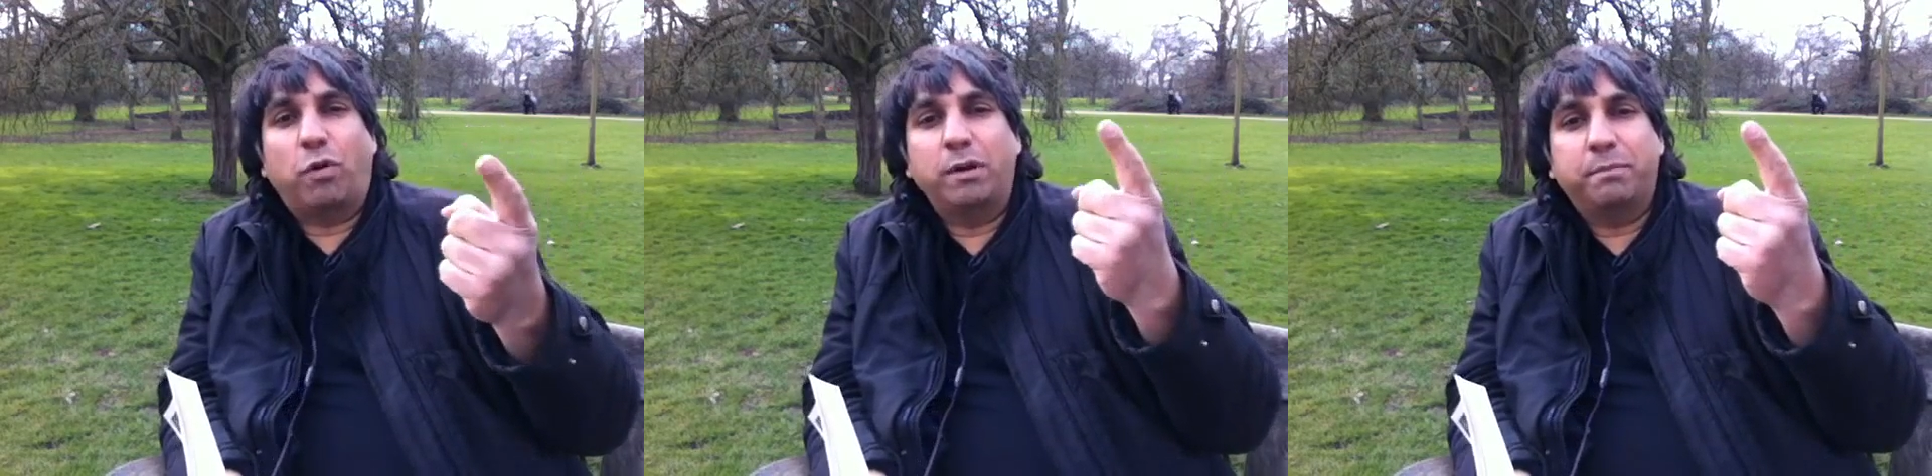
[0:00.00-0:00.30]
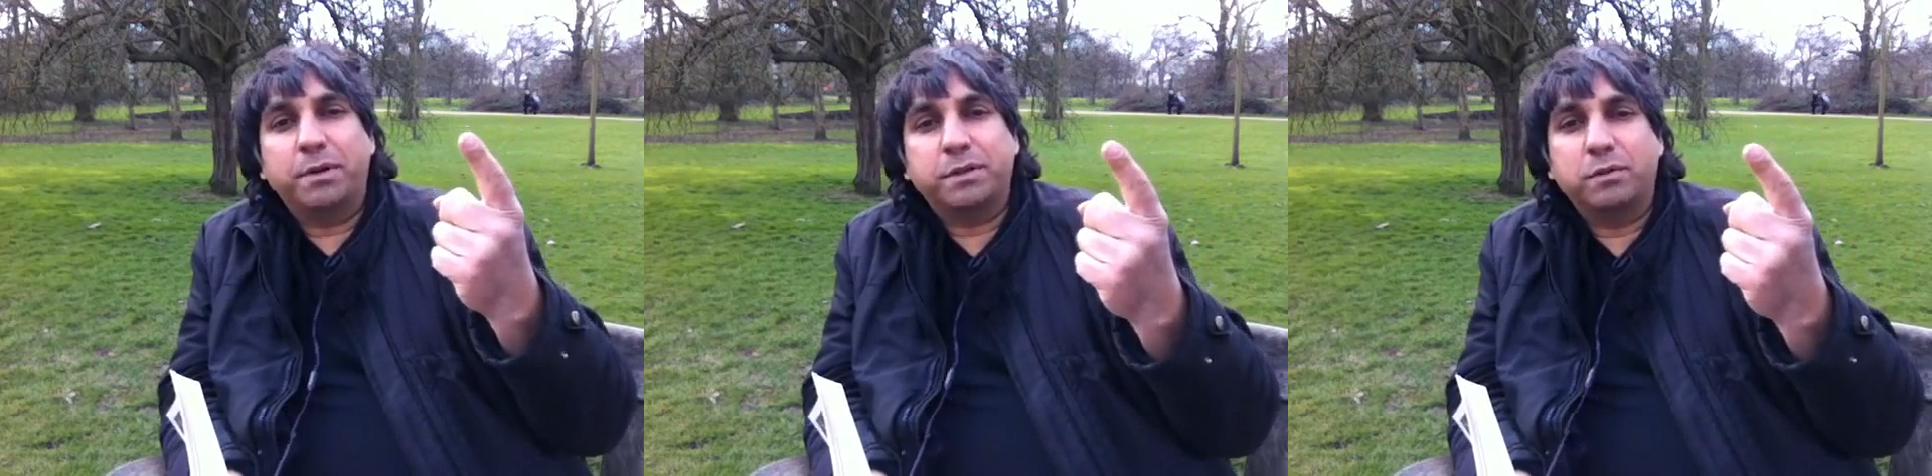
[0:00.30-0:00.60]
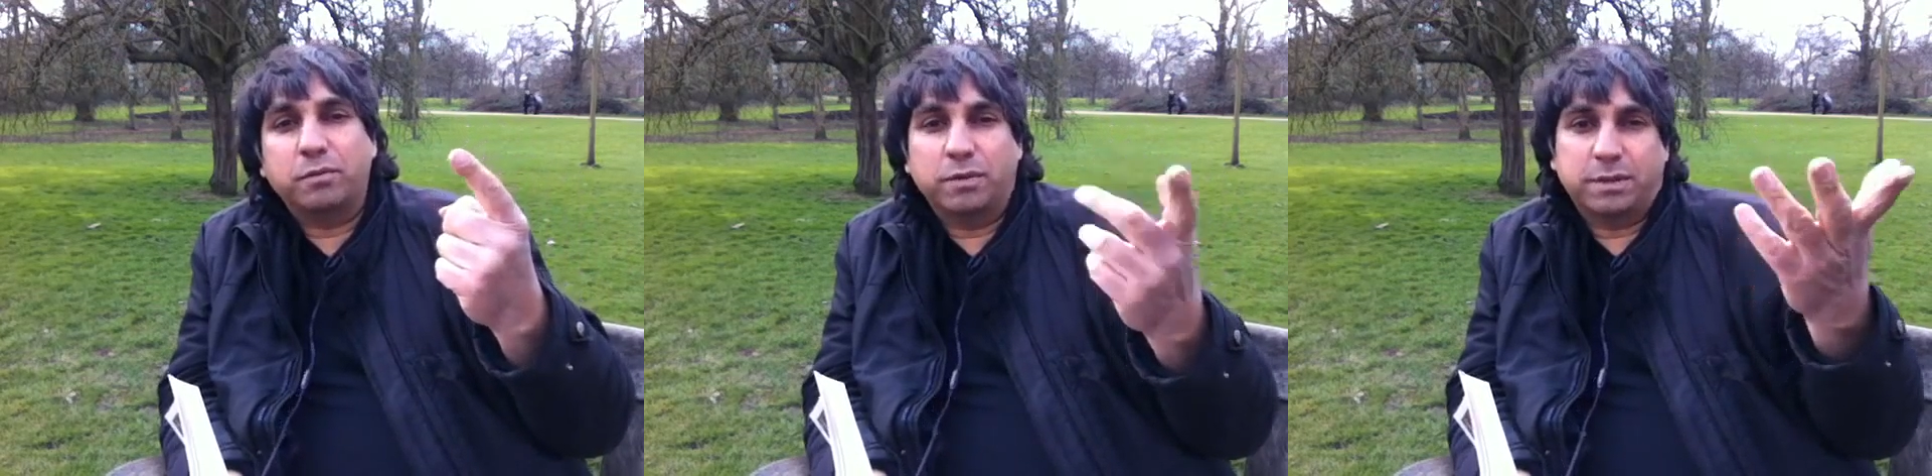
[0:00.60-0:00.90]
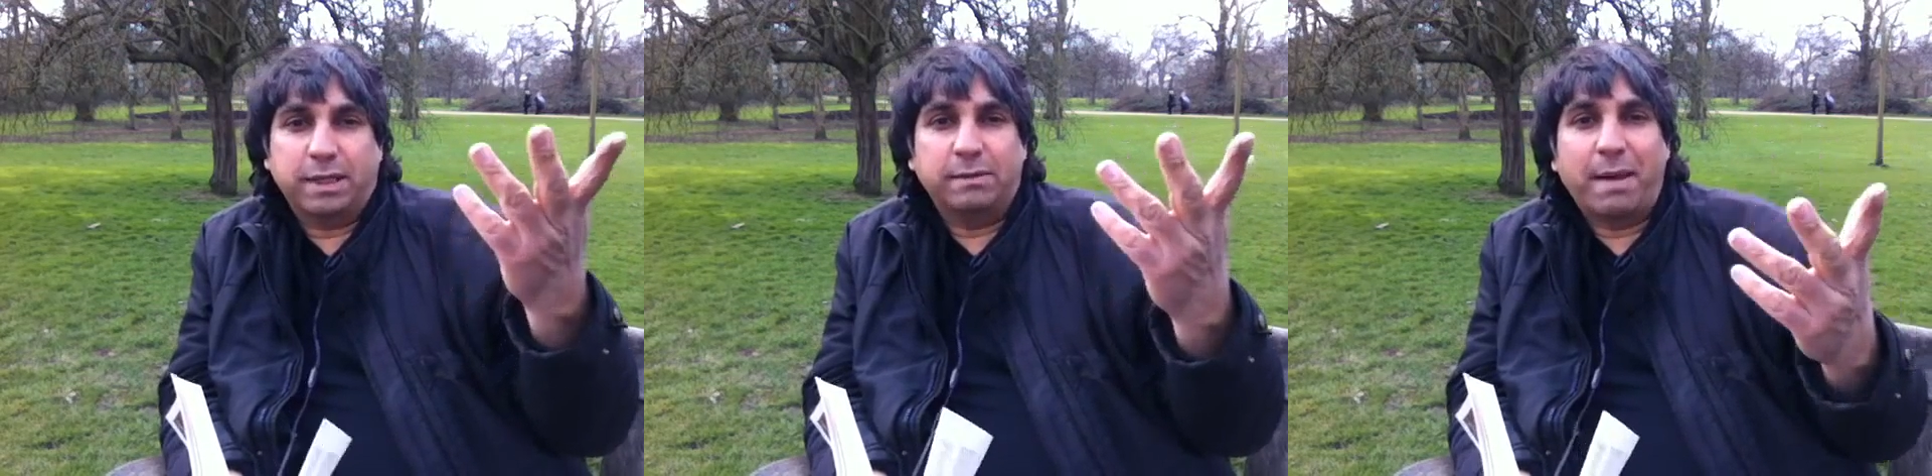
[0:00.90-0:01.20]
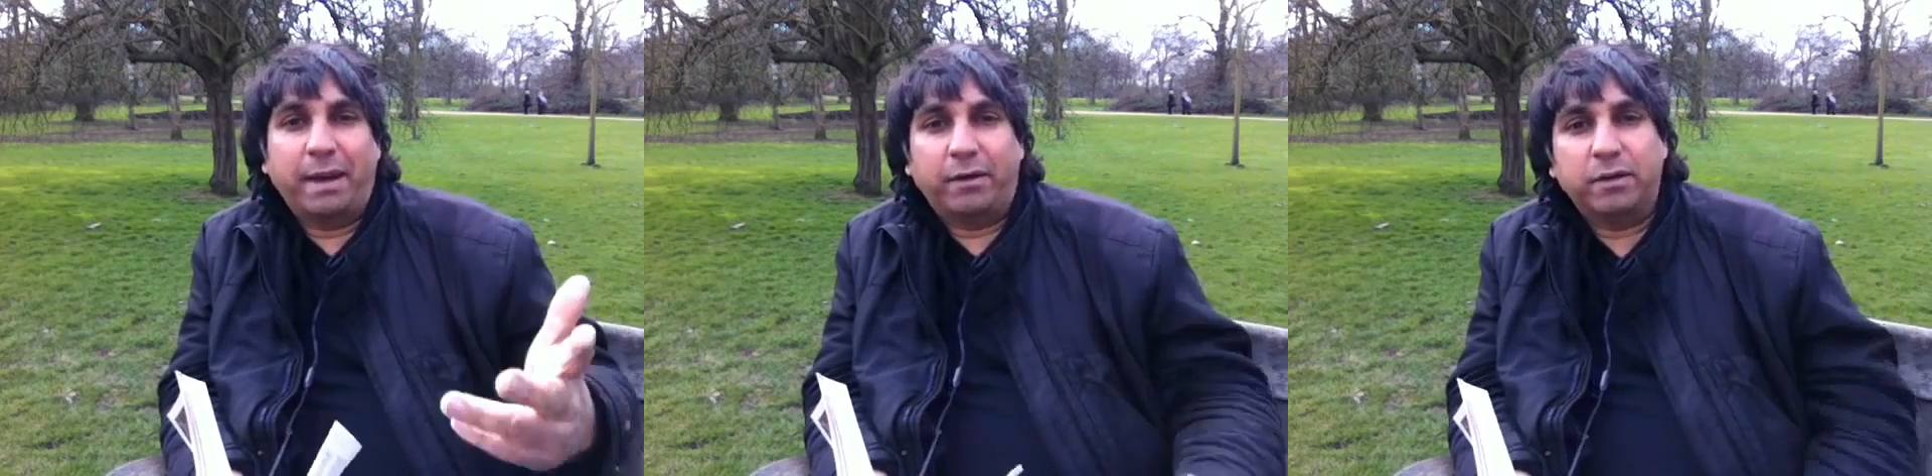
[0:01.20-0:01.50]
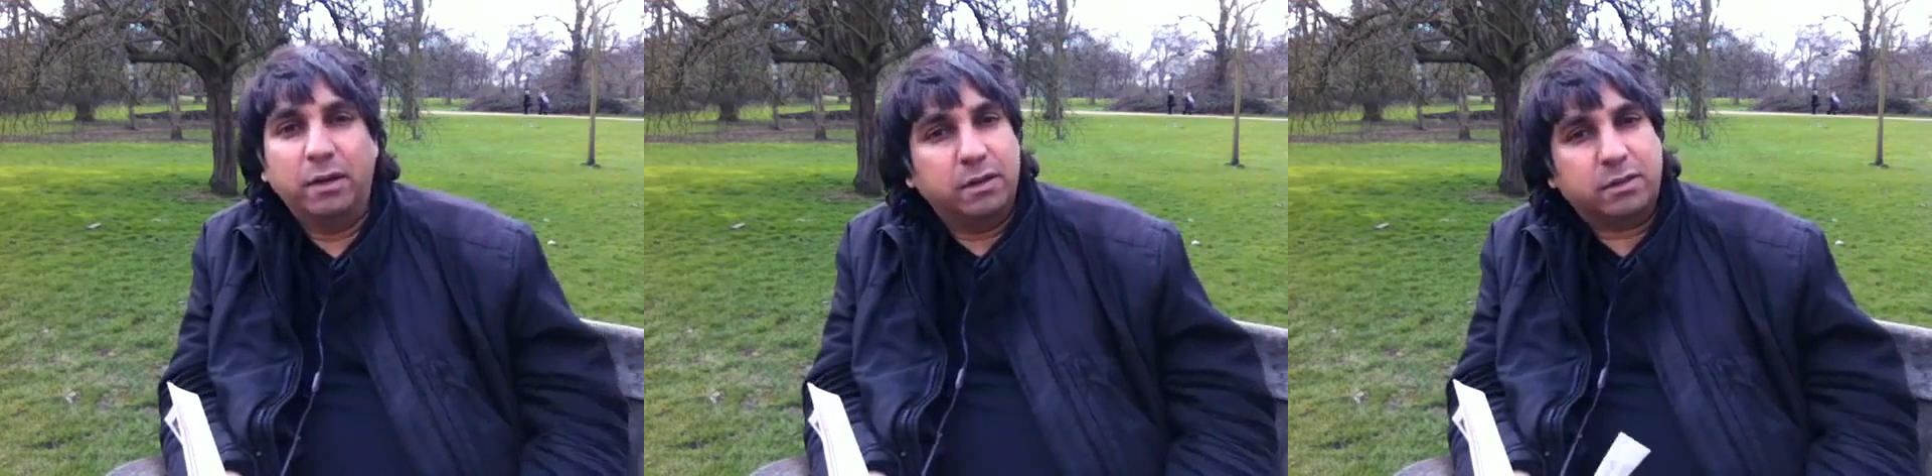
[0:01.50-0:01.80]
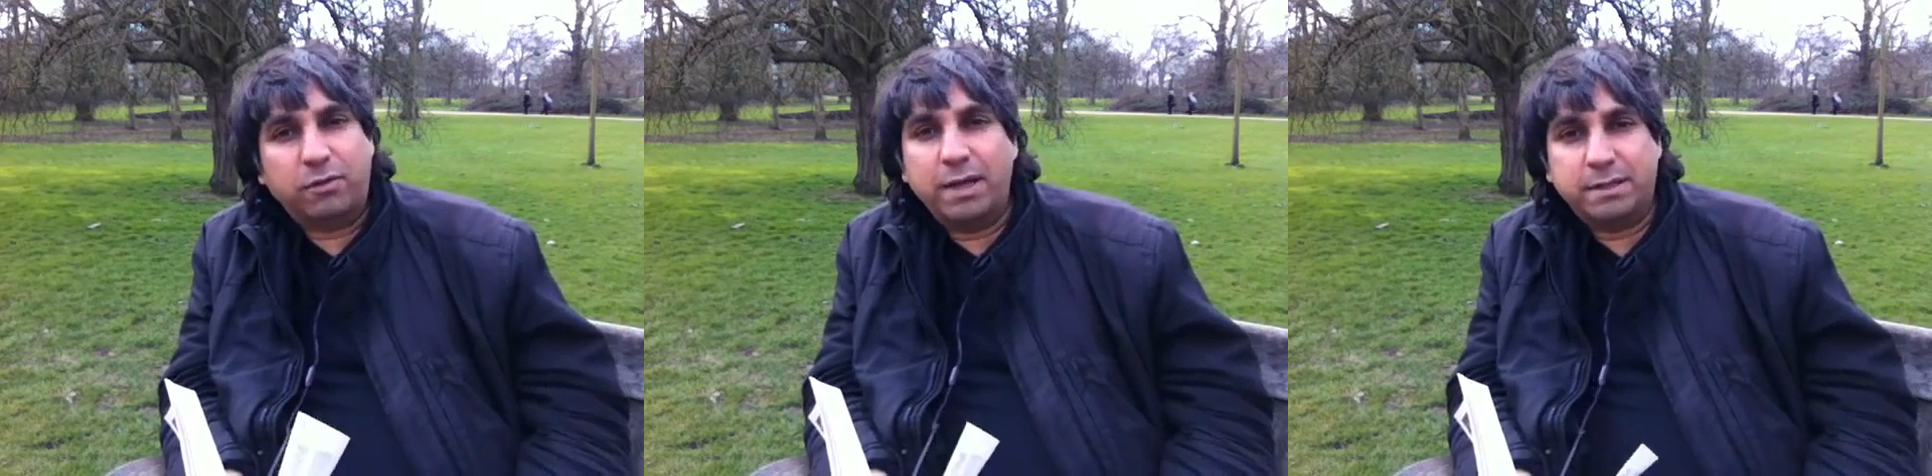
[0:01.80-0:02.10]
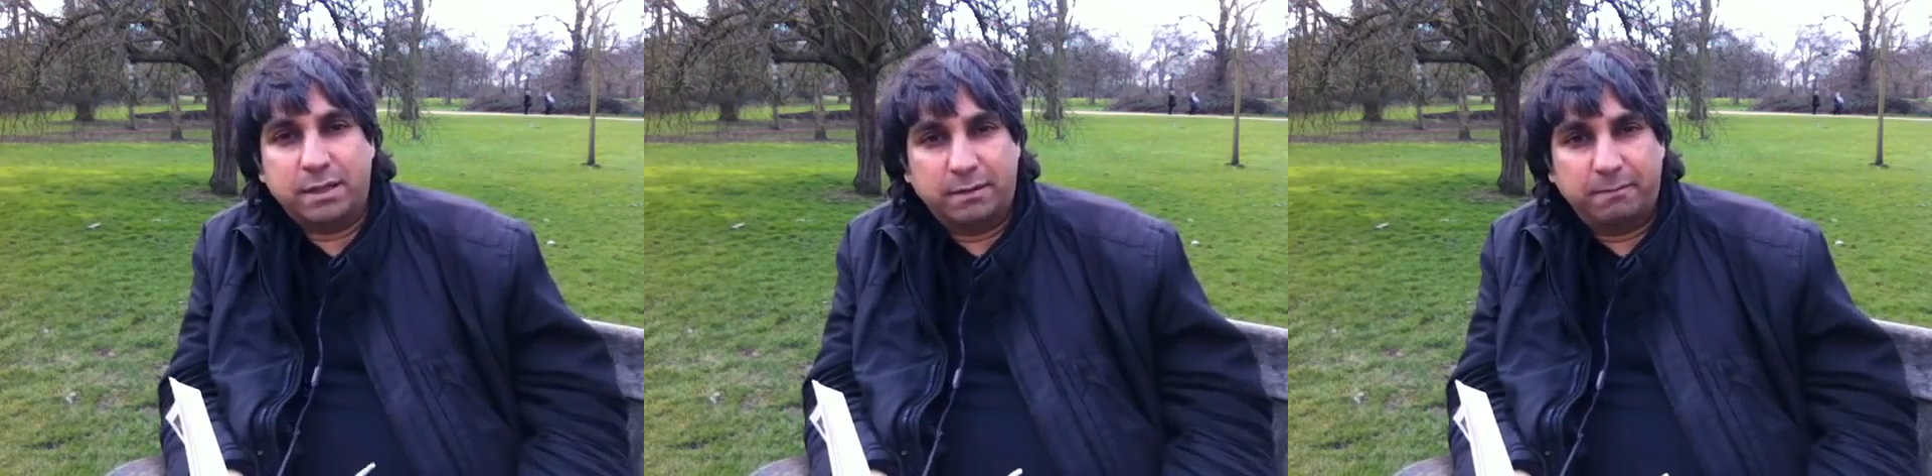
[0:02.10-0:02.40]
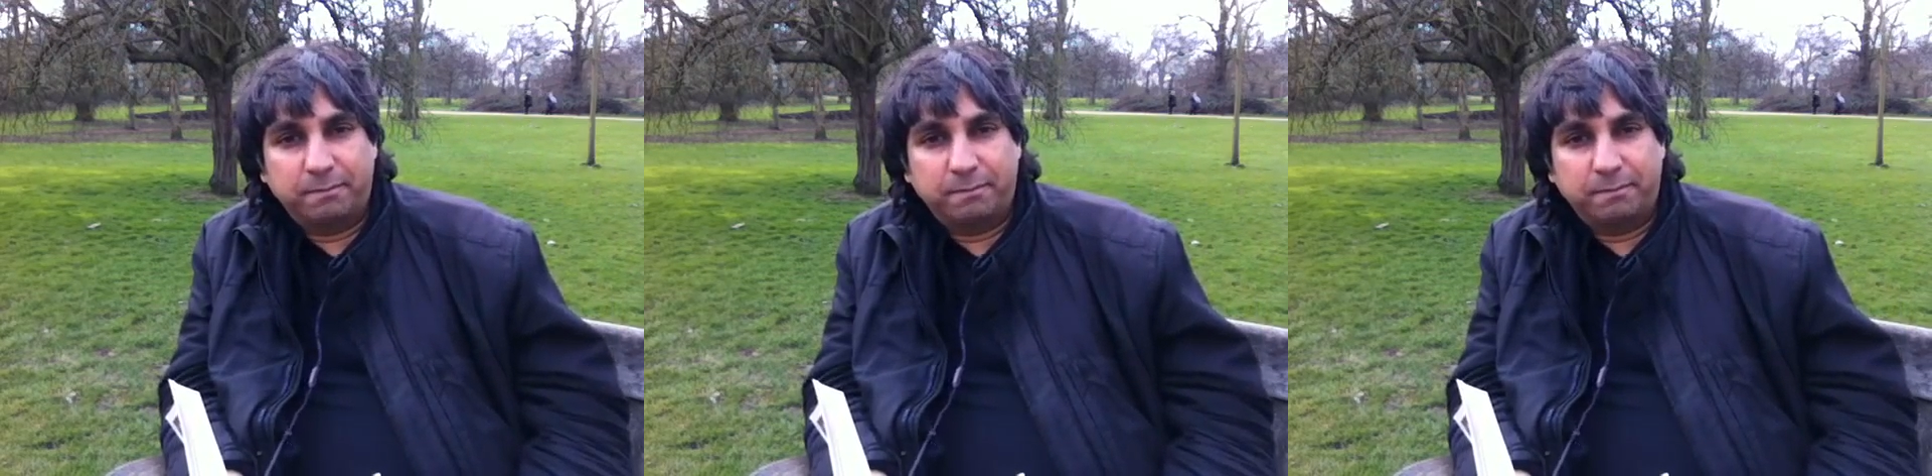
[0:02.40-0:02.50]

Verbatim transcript: one person who is ill mannered. It's crazy.